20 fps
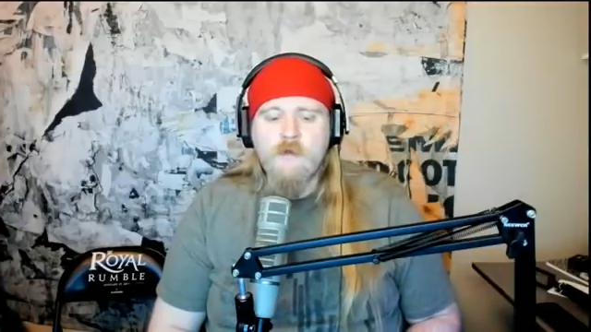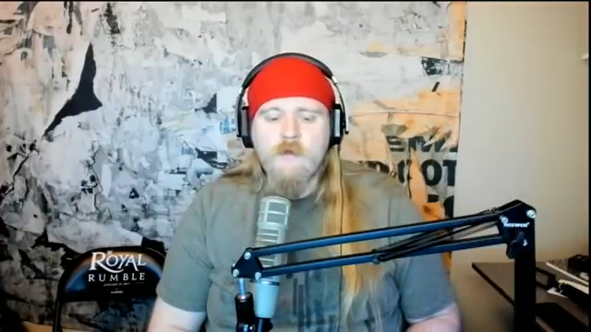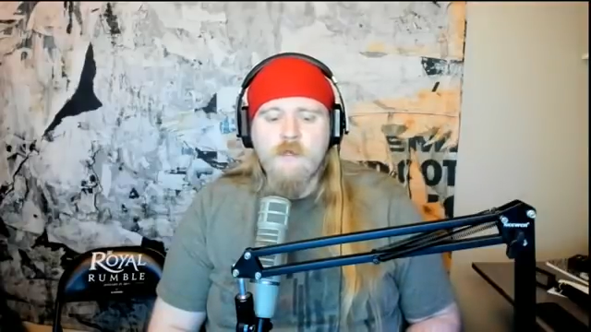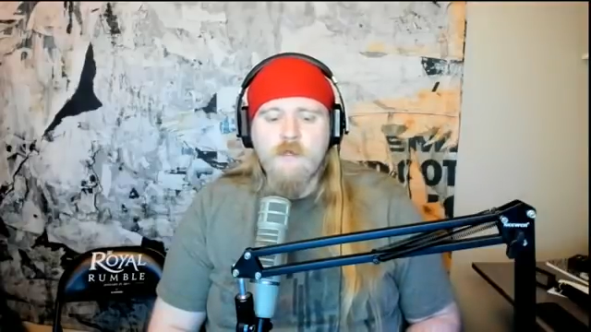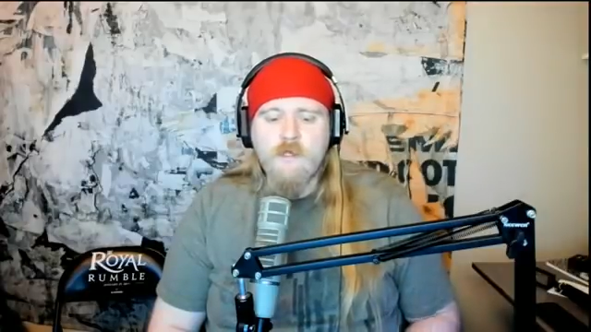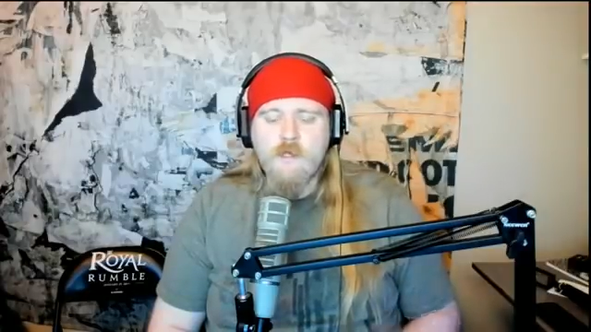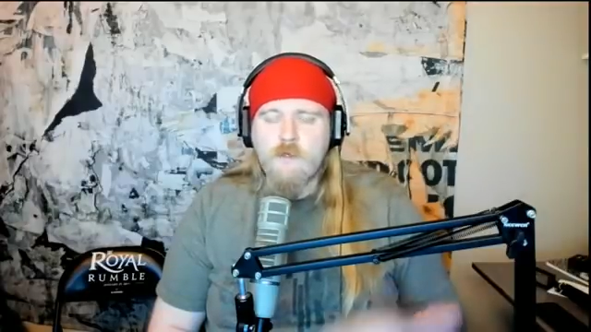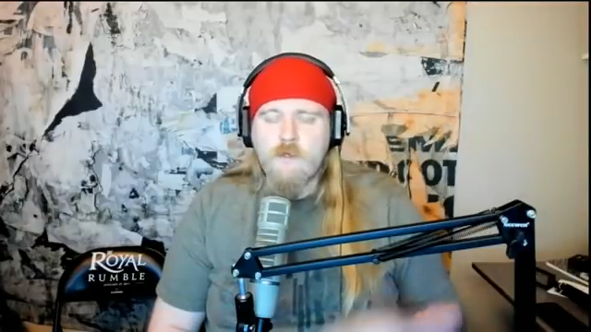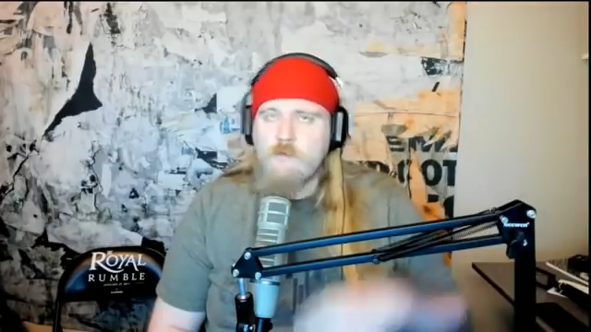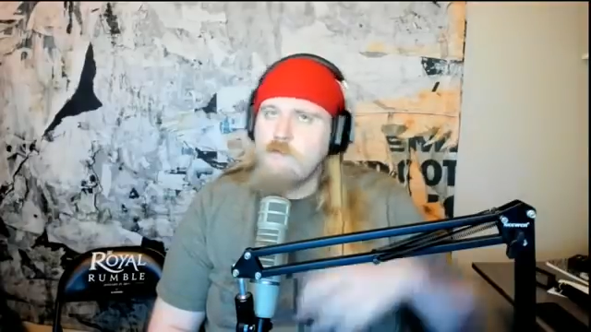
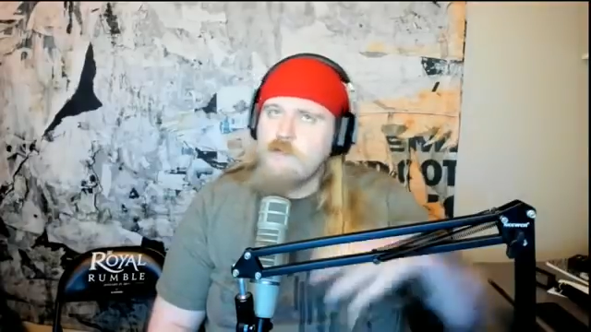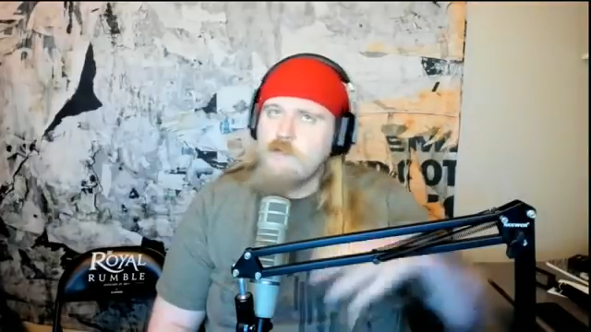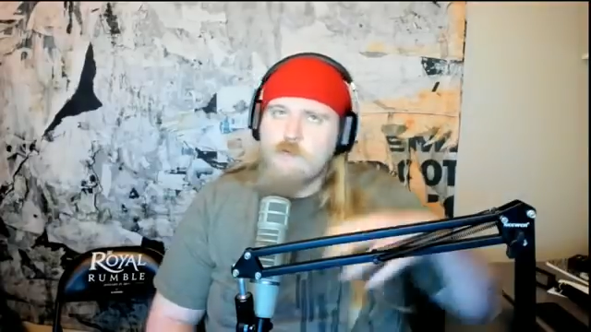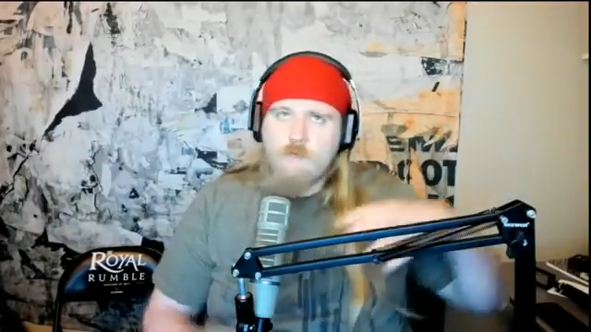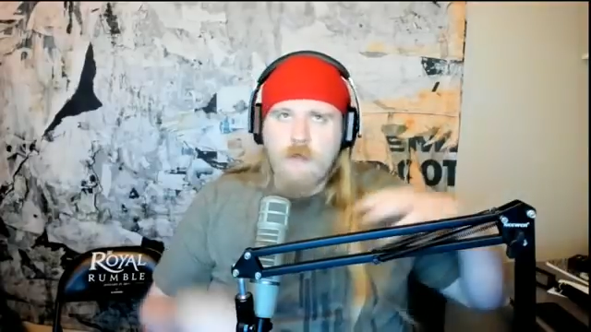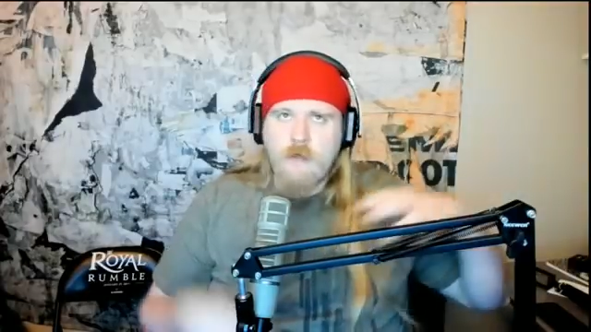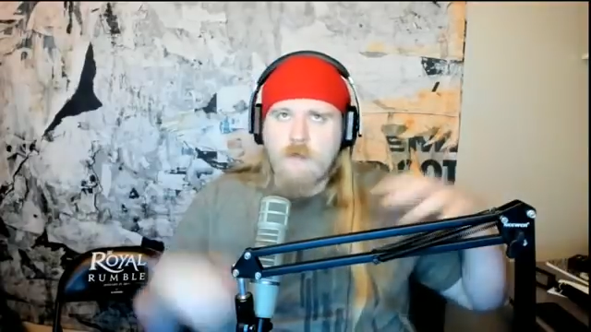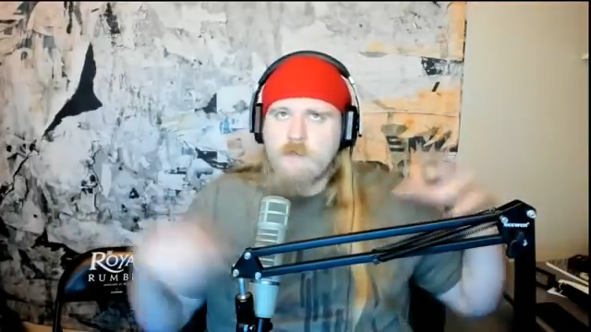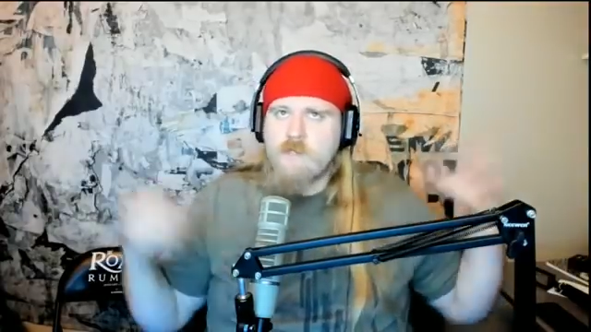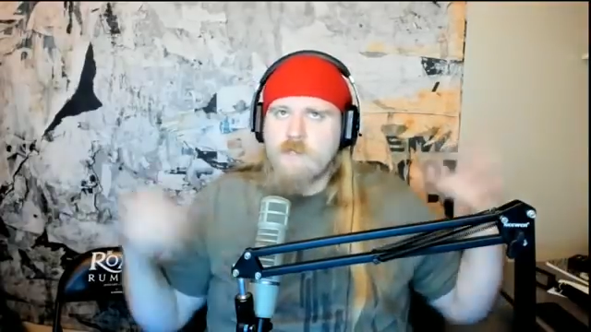huge
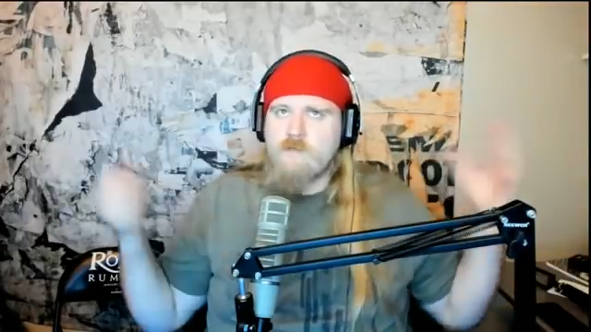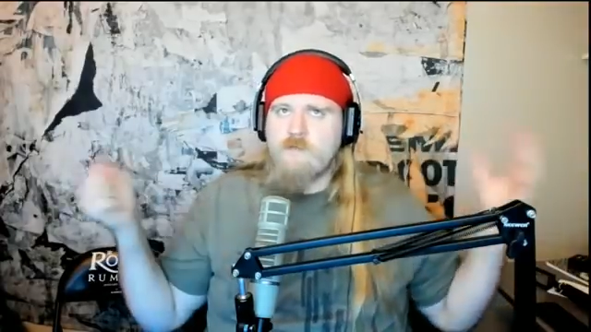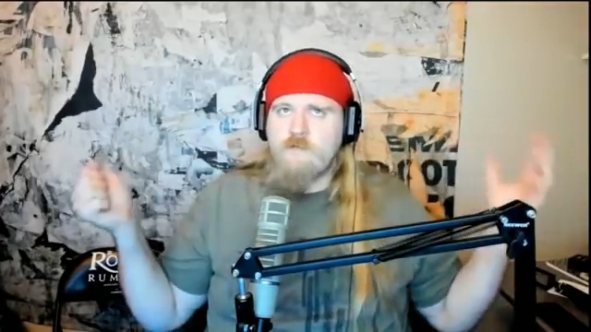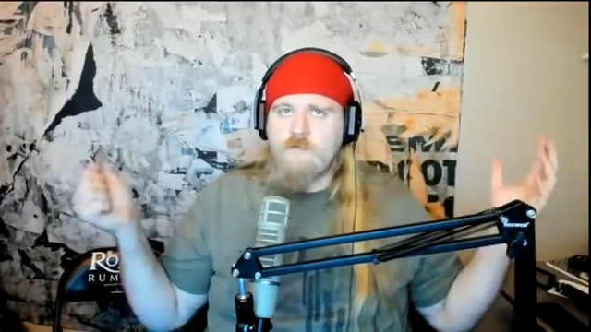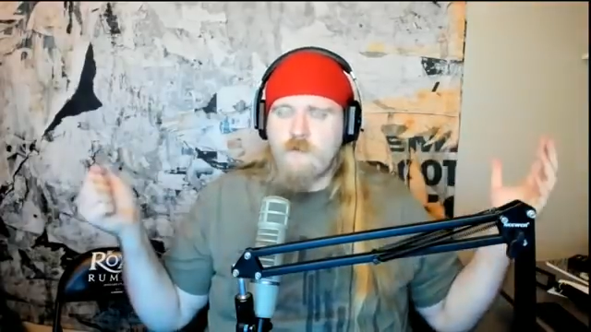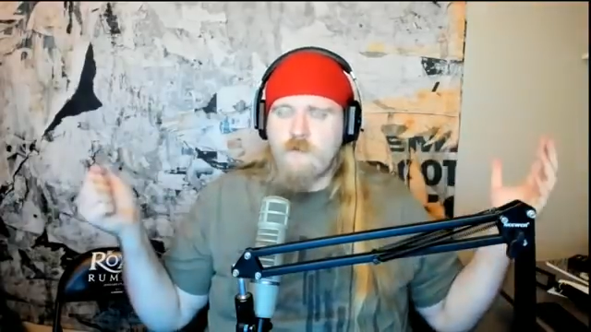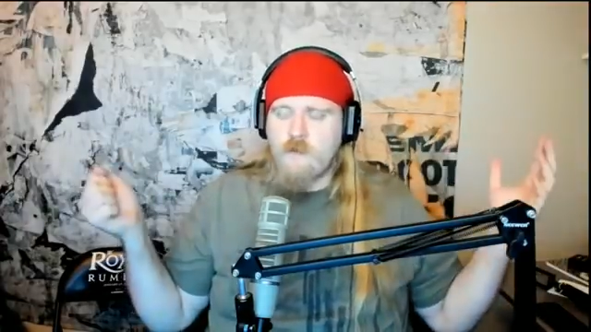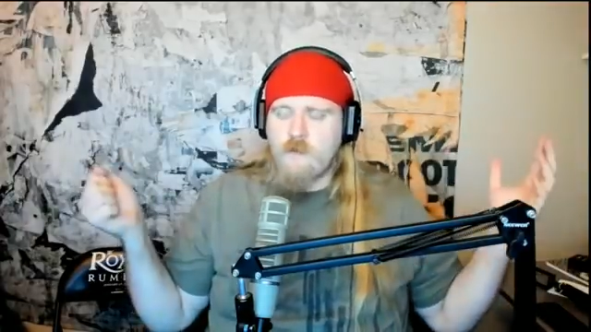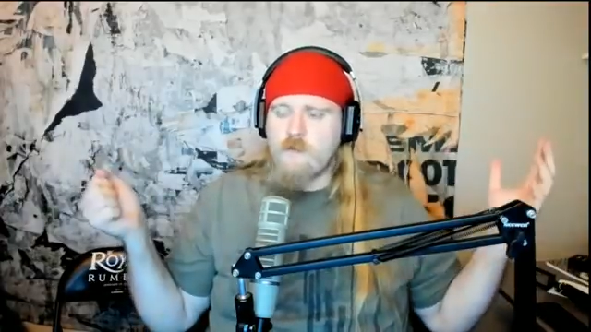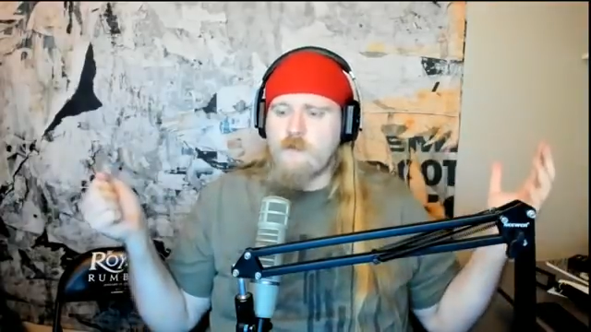amounts of the
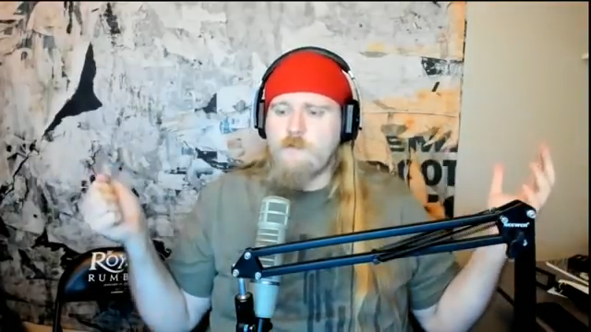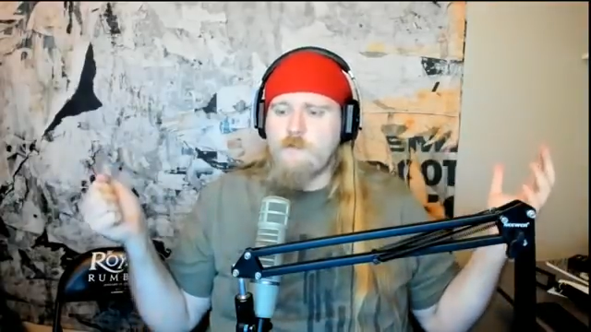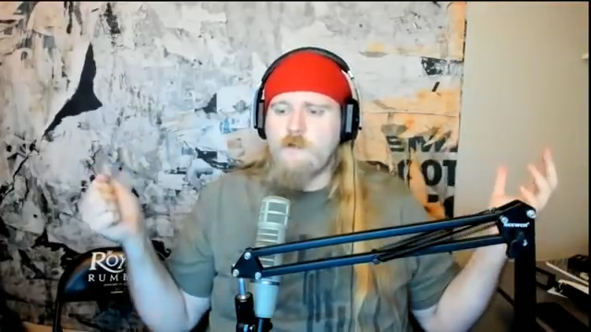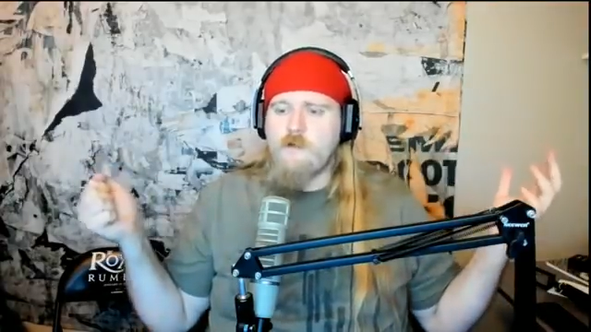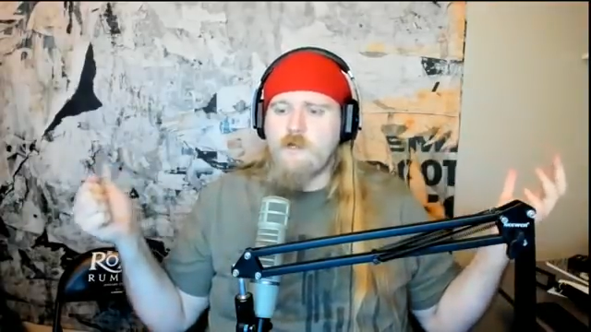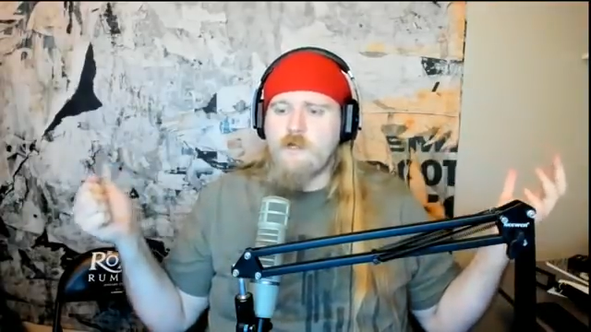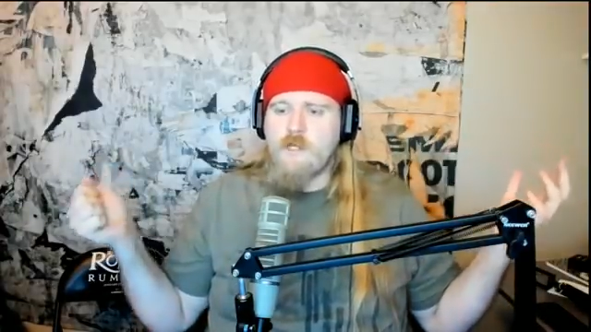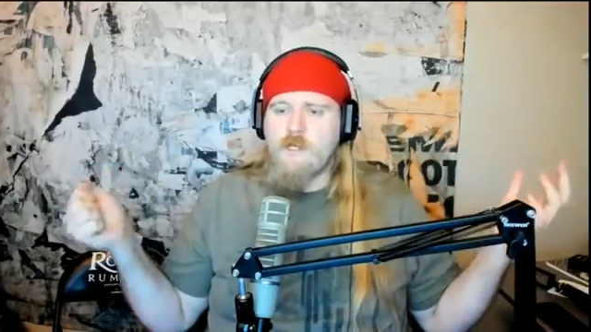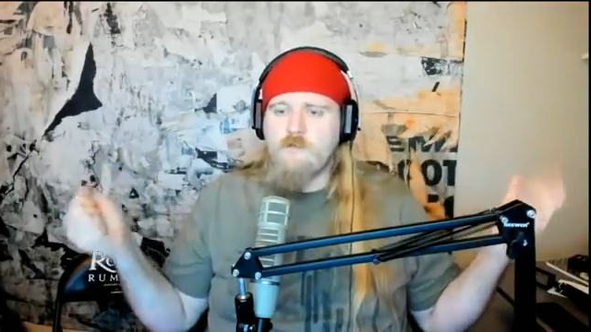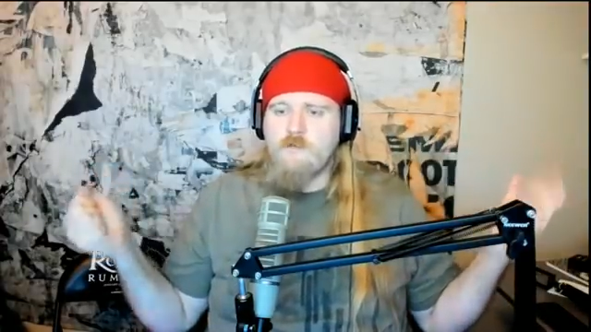fan
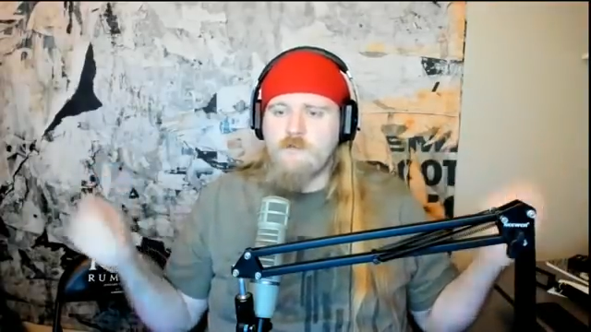community